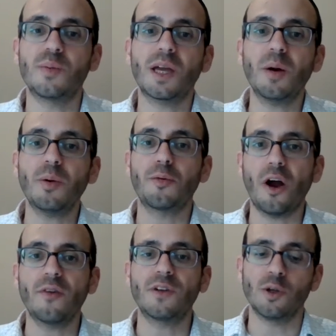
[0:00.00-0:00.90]
to become a
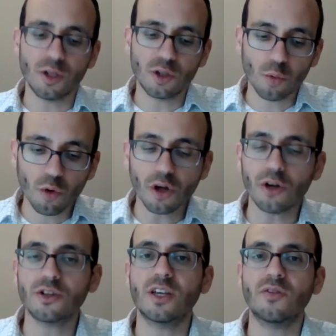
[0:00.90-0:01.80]
prophet, you need to work on
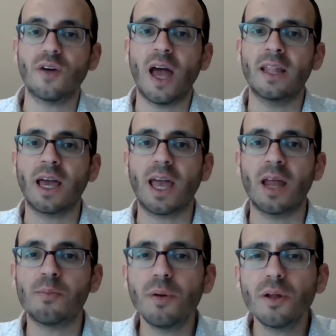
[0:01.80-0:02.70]
yourself and like
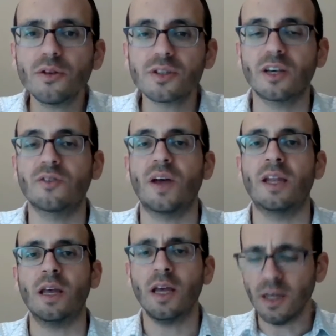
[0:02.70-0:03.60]
and build yourself and